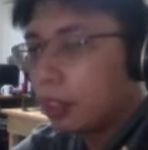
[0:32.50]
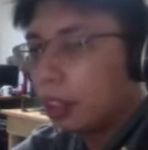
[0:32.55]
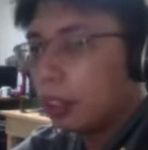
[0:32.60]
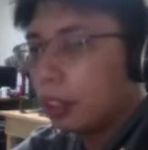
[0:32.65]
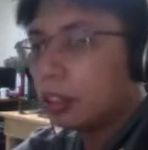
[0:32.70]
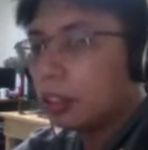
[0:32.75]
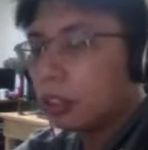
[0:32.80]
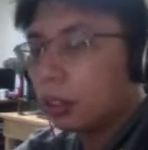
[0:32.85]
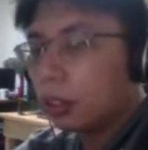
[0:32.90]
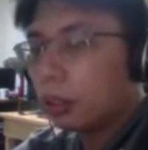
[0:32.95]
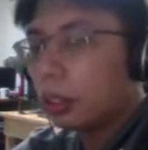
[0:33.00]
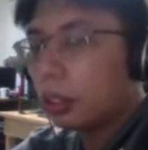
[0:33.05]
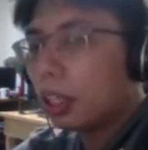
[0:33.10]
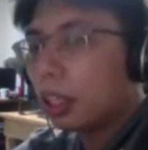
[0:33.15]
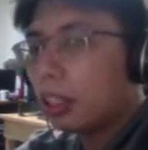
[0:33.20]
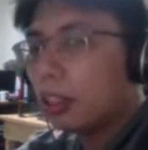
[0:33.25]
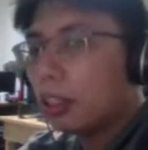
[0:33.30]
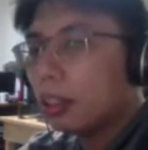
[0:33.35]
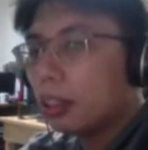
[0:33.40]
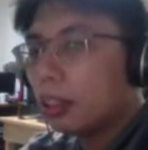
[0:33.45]
So you
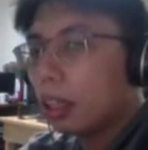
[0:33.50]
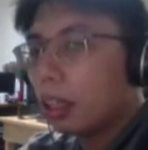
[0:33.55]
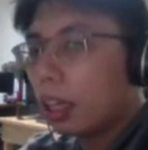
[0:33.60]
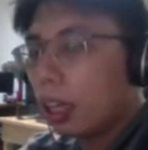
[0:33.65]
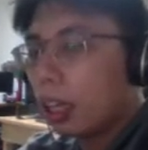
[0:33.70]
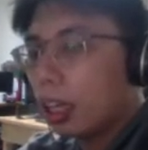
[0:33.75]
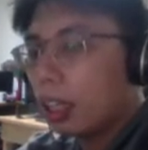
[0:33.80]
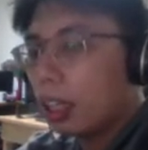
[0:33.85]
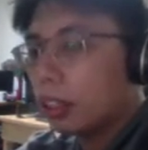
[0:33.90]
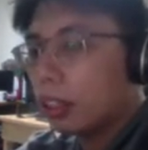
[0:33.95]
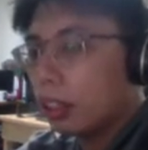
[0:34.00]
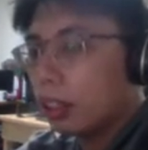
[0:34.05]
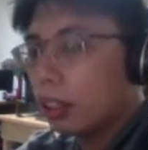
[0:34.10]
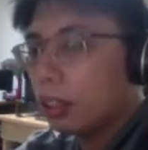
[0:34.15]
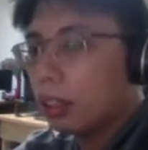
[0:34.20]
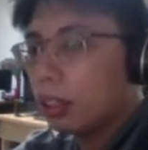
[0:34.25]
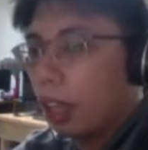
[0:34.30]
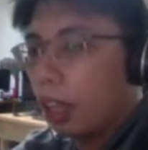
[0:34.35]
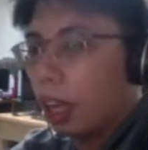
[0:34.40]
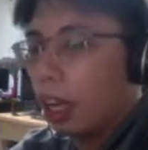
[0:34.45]
can create your
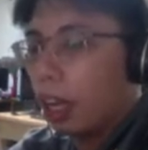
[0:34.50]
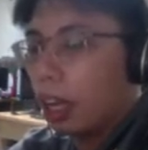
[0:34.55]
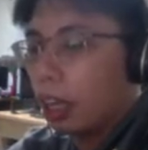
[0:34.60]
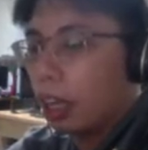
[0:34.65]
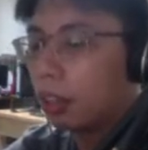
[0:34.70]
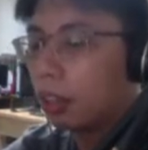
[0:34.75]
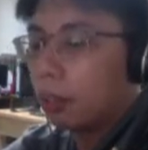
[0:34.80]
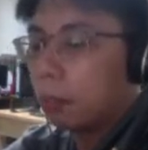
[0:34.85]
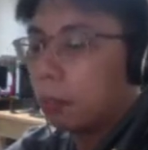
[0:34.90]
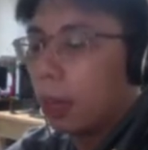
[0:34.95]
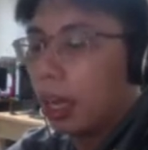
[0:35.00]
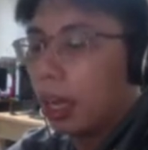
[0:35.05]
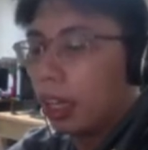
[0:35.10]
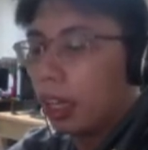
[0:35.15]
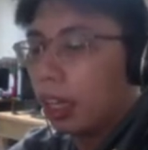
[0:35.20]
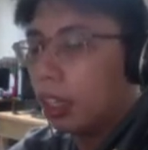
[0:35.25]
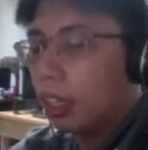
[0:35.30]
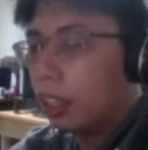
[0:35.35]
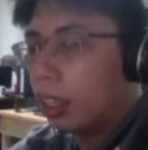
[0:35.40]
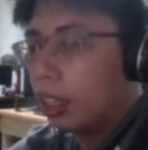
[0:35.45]

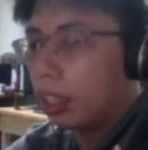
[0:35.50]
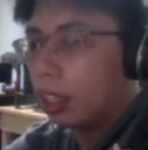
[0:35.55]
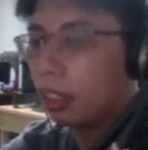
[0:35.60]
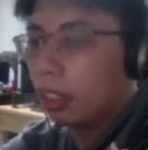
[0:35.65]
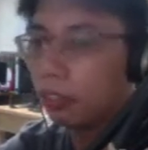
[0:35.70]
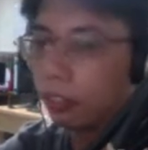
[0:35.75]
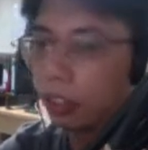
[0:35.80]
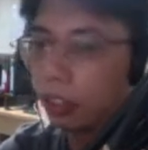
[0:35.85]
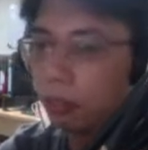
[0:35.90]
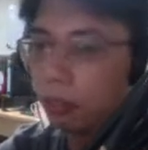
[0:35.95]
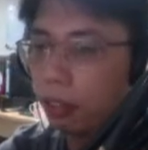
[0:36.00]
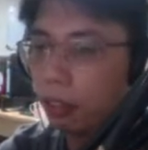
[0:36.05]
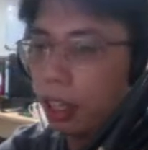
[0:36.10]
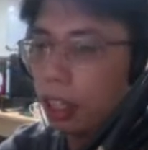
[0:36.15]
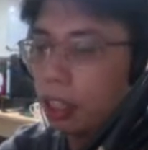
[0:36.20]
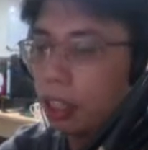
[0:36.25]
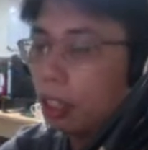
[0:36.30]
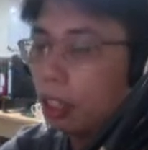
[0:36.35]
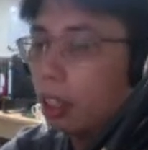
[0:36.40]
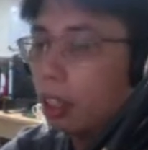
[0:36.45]
backend in a different way,
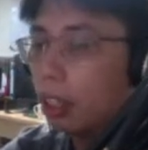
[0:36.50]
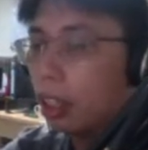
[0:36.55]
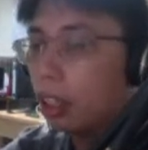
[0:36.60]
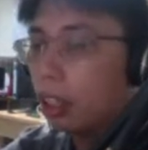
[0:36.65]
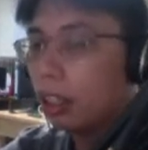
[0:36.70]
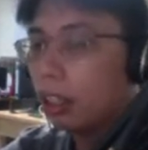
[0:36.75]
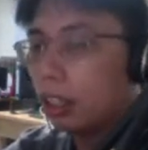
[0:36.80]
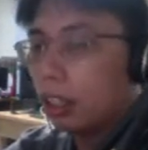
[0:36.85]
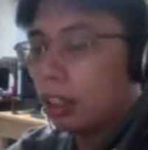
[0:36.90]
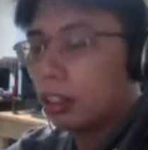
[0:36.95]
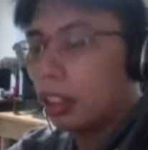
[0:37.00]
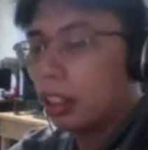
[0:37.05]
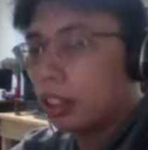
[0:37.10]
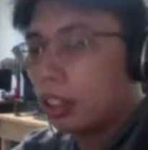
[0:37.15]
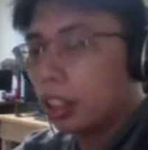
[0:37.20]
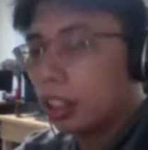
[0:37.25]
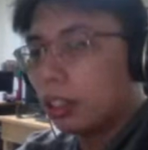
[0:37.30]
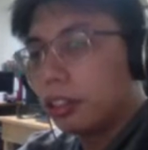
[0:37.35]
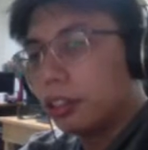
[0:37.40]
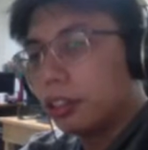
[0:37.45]
such
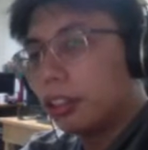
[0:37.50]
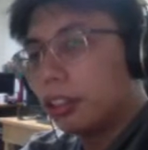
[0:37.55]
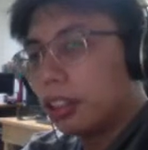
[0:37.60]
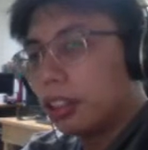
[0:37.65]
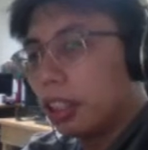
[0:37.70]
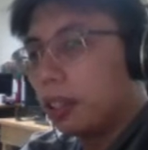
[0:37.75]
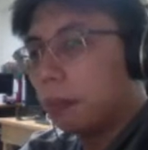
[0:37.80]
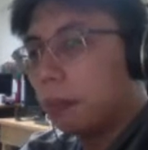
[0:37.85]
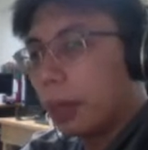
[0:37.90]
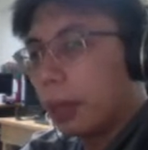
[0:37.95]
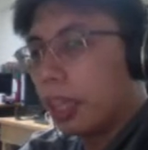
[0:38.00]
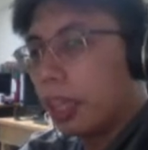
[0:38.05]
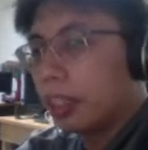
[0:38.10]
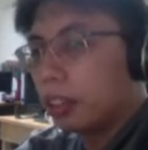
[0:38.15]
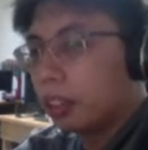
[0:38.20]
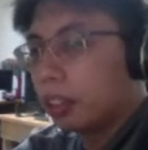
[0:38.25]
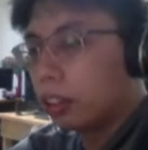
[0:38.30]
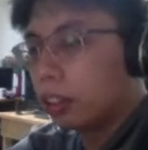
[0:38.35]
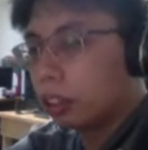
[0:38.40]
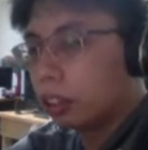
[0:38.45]
as using
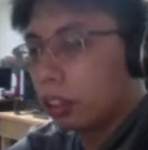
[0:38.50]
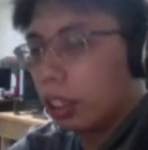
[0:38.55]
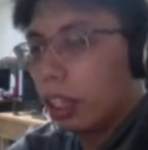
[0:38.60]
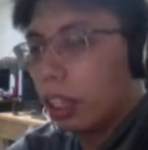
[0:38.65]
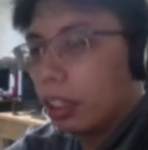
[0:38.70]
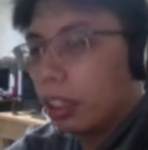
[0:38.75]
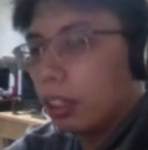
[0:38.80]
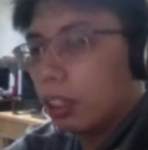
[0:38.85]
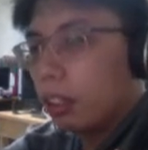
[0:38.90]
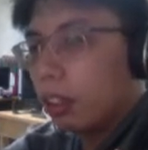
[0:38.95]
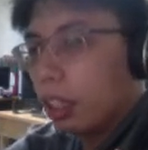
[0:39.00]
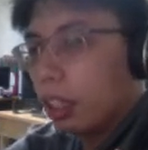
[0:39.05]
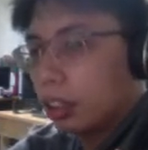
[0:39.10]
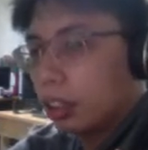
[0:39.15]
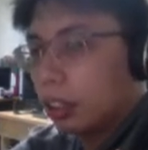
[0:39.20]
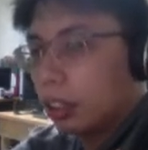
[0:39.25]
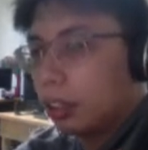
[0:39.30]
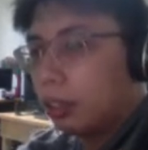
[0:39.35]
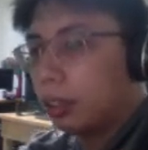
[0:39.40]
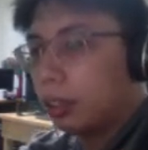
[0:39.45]
Python Tornado as
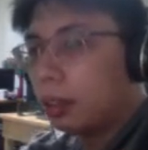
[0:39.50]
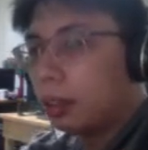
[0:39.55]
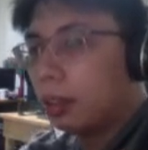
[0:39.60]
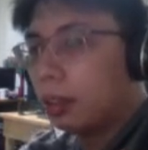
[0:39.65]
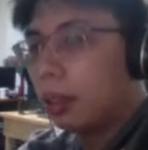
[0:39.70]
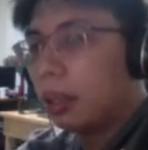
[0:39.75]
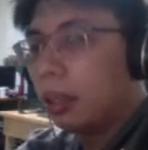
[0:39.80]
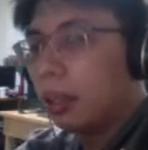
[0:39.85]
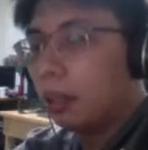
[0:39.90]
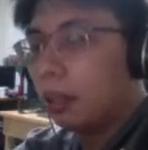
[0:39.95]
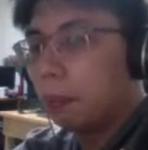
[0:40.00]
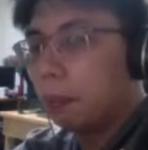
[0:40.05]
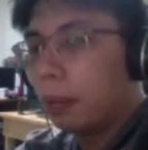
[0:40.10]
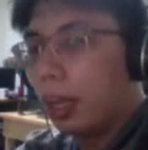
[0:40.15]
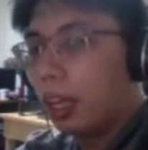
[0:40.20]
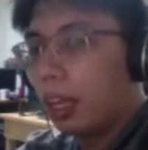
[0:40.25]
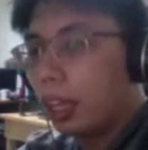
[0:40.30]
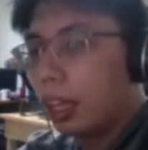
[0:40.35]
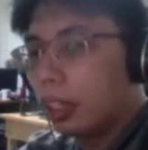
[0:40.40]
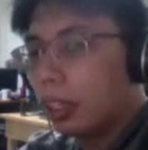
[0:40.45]
your
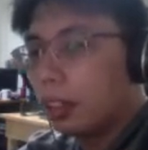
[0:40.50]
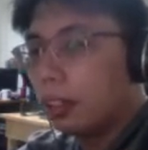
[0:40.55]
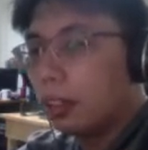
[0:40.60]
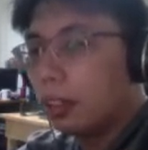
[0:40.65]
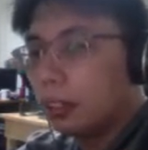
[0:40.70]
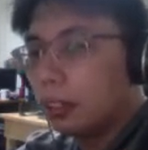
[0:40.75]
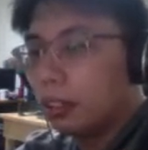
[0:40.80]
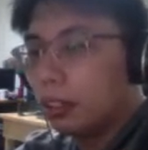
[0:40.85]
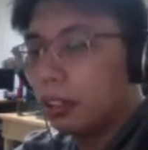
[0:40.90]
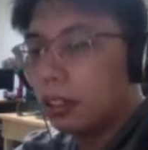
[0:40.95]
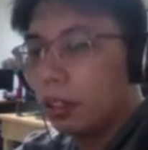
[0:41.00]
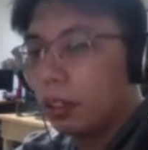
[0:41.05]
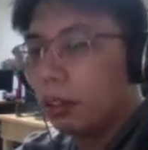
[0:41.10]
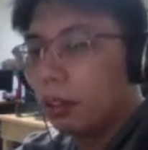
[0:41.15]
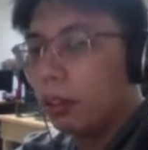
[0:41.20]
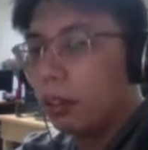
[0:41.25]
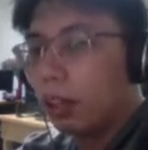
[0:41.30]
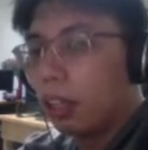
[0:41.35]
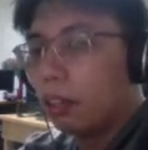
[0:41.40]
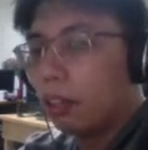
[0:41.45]
backend. So
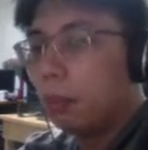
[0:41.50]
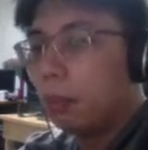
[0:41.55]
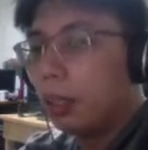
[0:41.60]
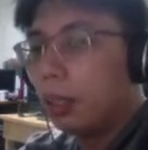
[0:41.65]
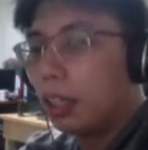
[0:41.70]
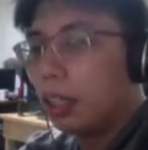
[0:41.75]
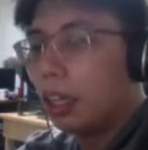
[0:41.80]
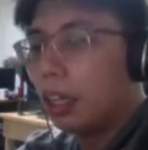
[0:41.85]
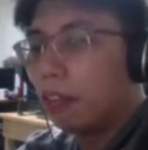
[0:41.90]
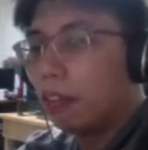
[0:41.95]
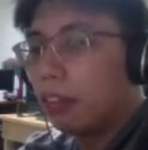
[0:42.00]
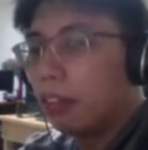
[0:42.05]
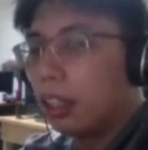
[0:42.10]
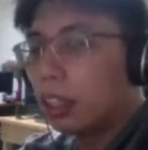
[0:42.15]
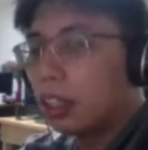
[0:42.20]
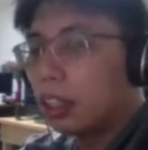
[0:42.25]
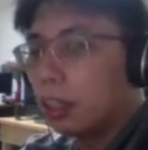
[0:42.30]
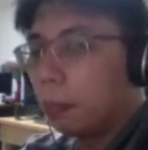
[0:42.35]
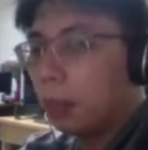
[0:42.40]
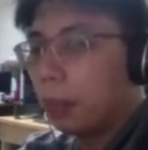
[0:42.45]
I'll be having a
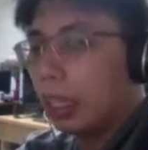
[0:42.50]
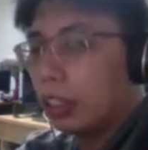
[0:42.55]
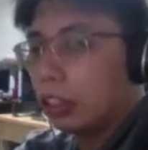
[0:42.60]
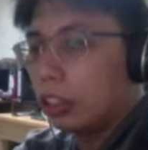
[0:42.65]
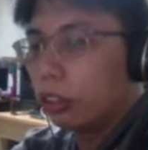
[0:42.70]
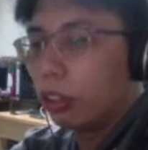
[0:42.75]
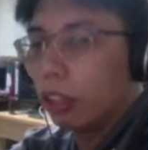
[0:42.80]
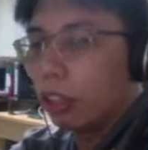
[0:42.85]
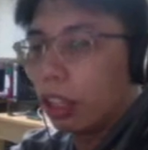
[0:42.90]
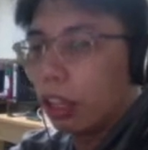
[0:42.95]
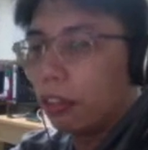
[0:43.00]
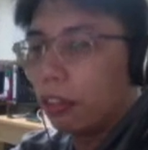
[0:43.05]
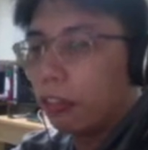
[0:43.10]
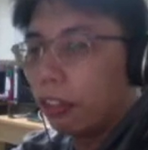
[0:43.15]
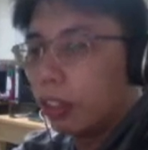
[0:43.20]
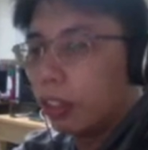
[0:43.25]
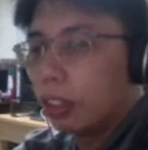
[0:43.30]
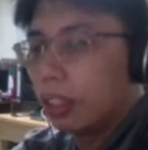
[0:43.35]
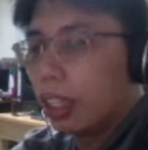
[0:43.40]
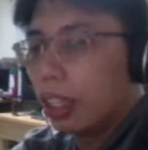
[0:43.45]
separate tutorial for
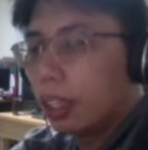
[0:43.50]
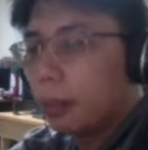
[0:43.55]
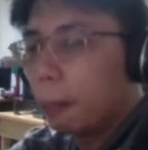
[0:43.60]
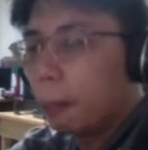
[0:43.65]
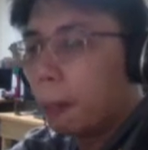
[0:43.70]
that.